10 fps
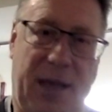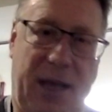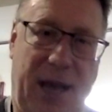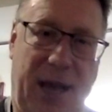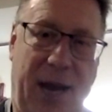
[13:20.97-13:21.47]

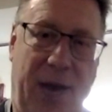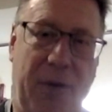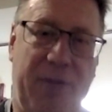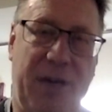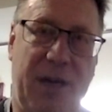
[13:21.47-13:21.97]

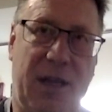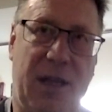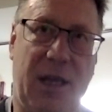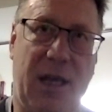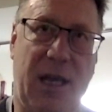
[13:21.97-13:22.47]
However,
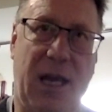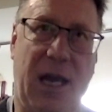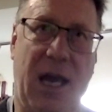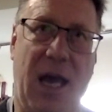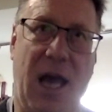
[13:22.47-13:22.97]

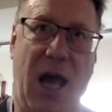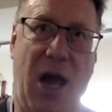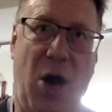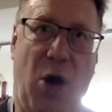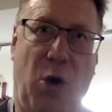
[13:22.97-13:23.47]

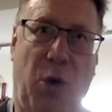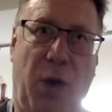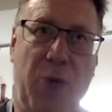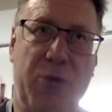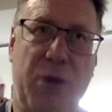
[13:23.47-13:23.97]

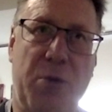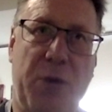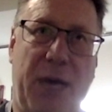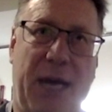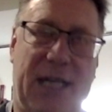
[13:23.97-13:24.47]
although
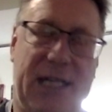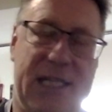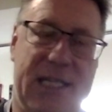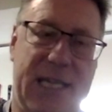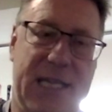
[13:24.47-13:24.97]
nobody actually
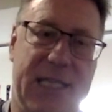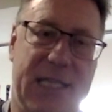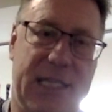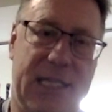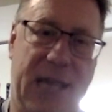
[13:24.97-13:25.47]
says
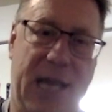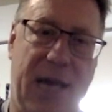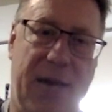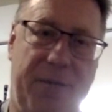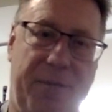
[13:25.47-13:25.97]
this yet,
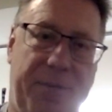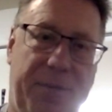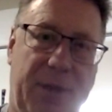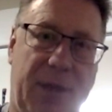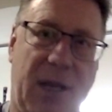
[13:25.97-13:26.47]

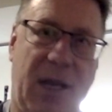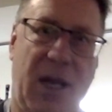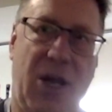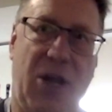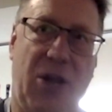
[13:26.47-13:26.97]

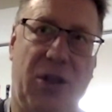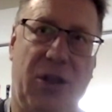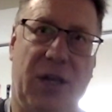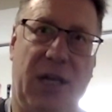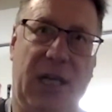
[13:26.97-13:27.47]

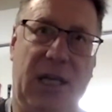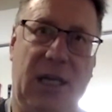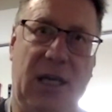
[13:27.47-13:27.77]
to